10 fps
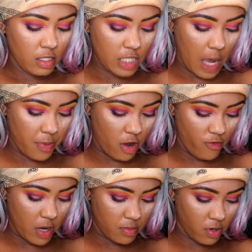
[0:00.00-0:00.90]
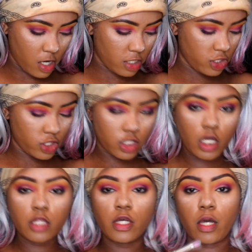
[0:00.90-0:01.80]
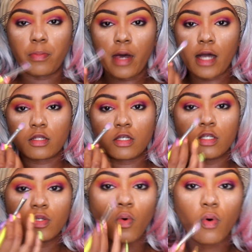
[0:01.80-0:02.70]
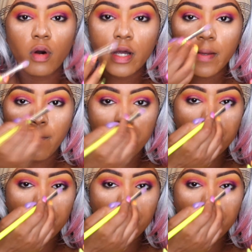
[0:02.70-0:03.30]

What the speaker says: tap off my brush, and then pack this on.